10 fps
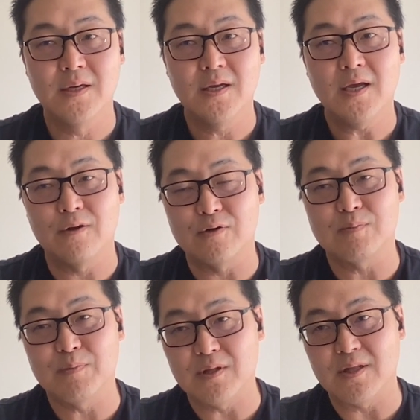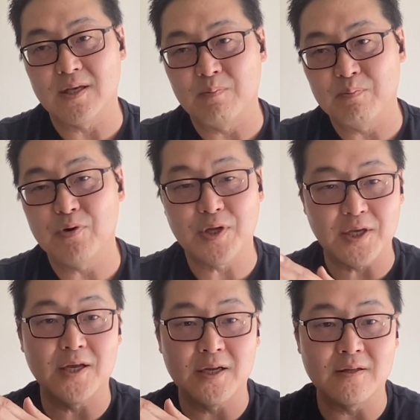And ultimately putting
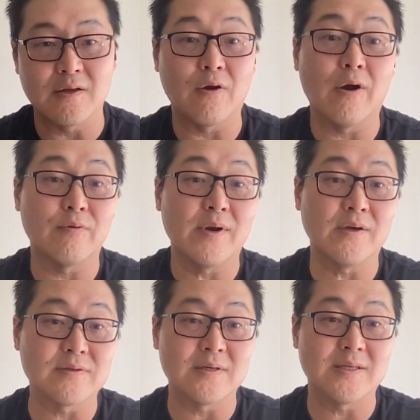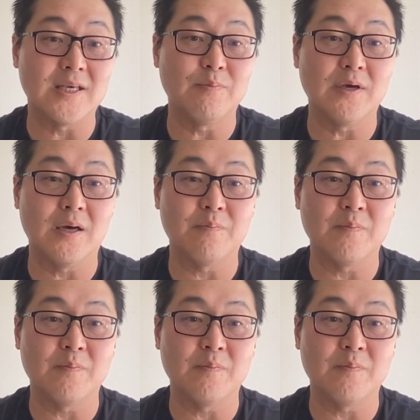in the guardrails and keeping up